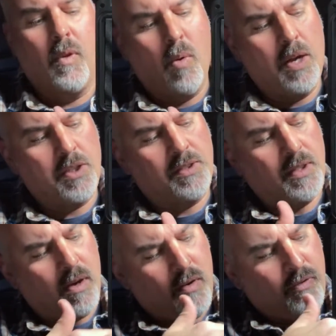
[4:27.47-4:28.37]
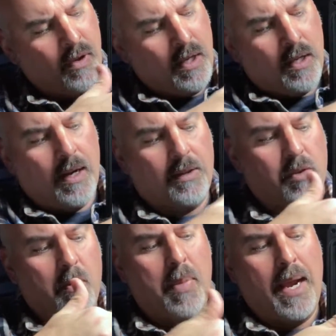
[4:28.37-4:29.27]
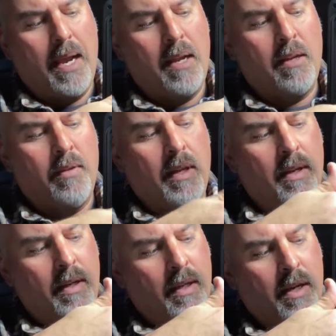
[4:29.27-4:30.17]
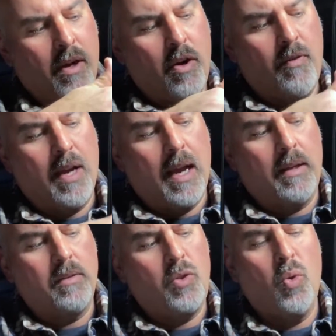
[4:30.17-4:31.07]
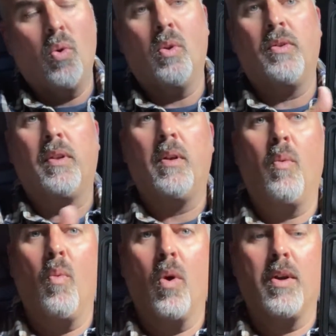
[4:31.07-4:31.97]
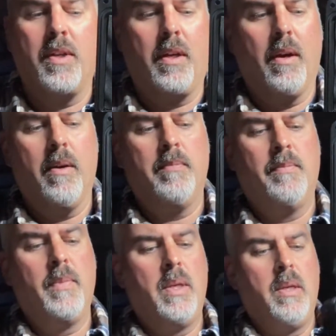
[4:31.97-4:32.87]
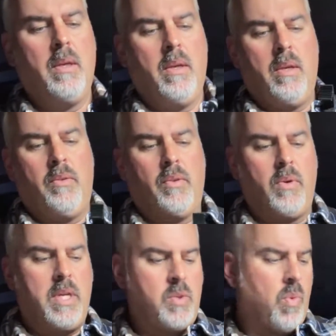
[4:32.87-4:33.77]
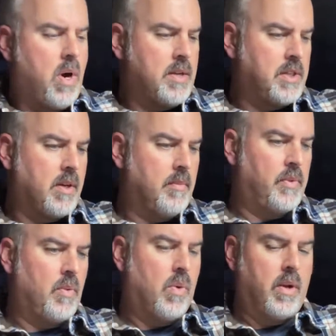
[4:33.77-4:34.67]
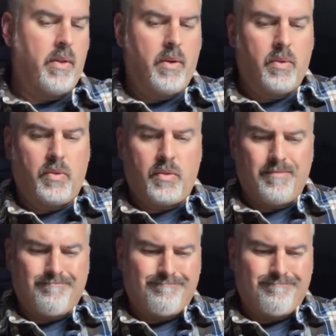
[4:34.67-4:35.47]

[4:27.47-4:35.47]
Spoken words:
watch itself, an extra band, and then in here you've got tools and a warranty card. So each watch comes in one of those.